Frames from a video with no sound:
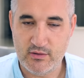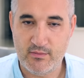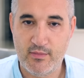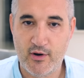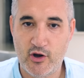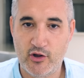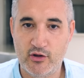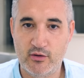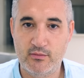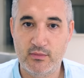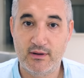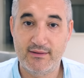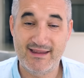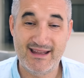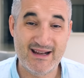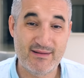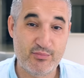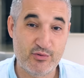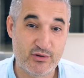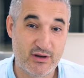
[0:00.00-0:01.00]
the bottom,
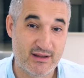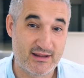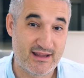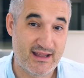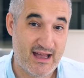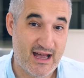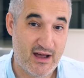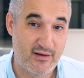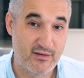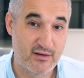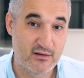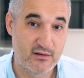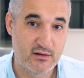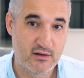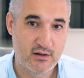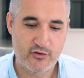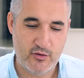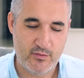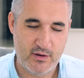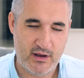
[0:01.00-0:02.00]
then I put it in the
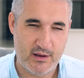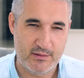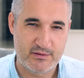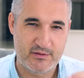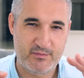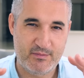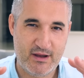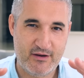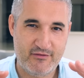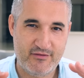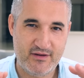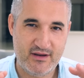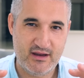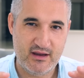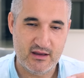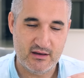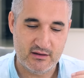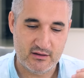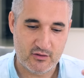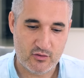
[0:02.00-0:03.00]
oven so it becomes
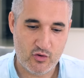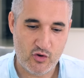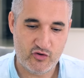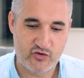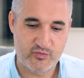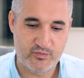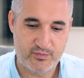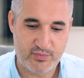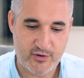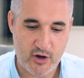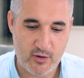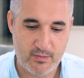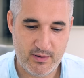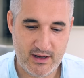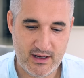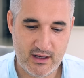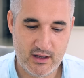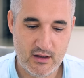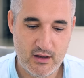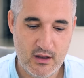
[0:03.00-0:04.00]
puffy and cooks
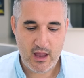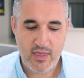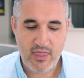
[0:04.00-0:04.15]
properly.